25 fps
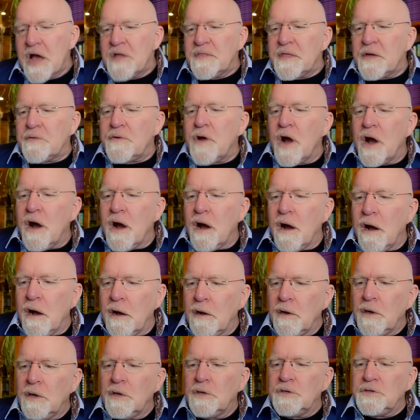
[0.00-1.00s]
There
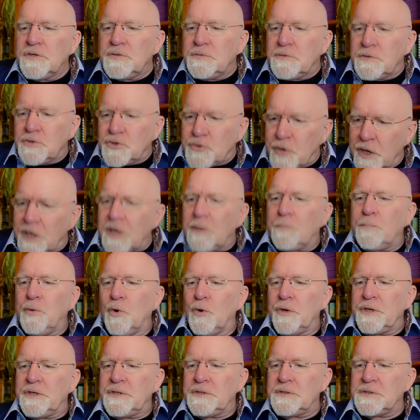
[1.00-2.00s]
are trigger
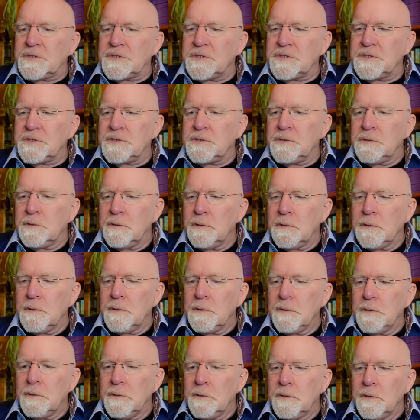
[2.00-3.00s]
points
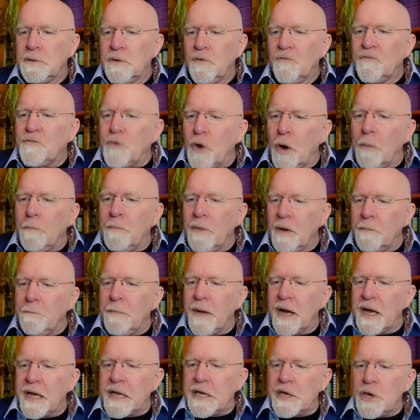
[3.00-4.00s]
from
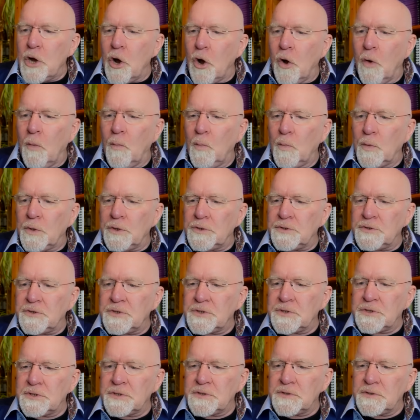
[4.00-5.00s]
May
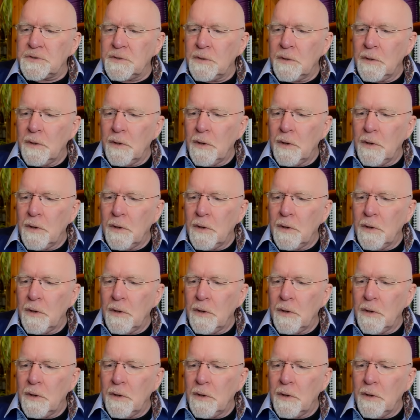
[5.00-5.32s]
onwards.